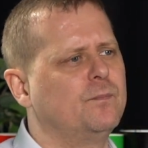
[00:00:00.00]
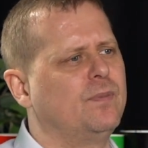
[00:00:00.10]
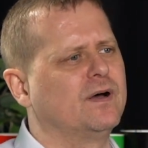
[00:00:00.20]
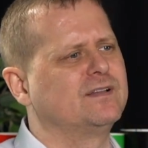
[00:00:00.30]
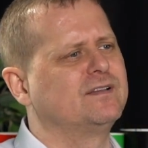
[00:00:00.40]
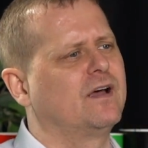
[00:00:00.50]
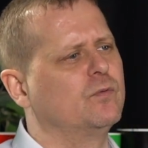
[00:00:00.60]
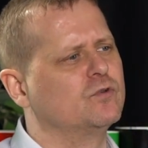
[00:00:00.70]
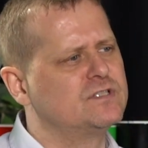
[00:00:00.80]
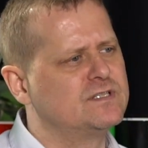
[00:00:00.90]
but I
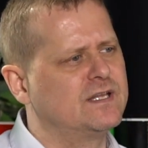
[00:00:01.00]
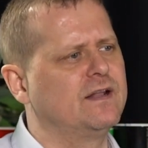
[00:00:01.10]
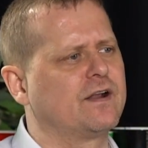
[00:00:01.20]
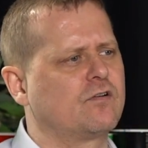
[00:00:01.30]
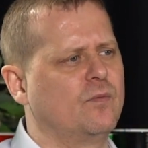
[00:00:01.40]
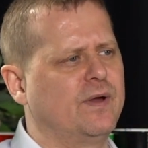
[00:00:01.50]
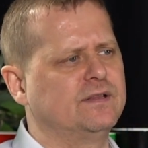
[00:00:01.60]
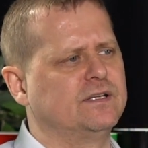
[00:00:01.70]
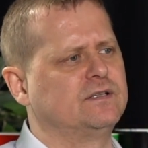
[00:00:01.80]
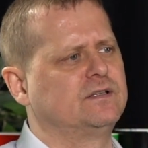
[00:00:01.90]
would still
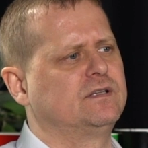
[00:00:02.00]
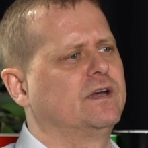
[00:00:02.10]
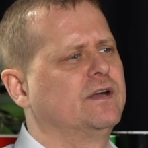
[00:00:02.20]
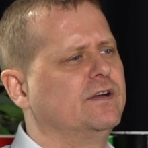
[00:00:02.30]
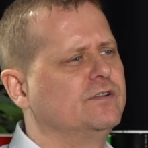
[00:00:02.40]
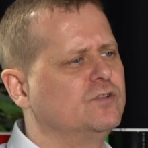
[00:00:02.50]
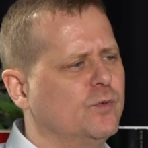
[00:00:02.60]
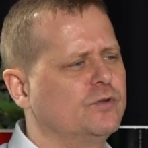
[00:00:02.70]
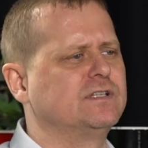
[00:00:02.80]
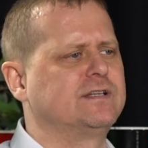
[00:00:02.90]
recommend it to
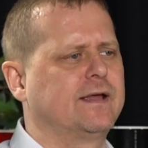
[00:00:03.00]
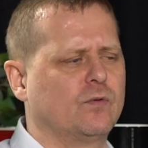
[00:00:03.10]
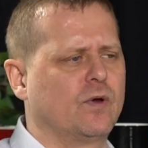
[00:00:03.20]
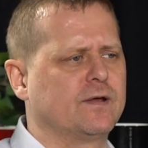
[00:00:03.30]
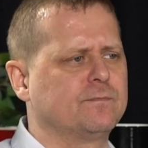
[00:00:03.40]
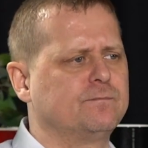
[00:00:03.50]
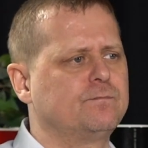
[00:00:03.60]
put it anyway.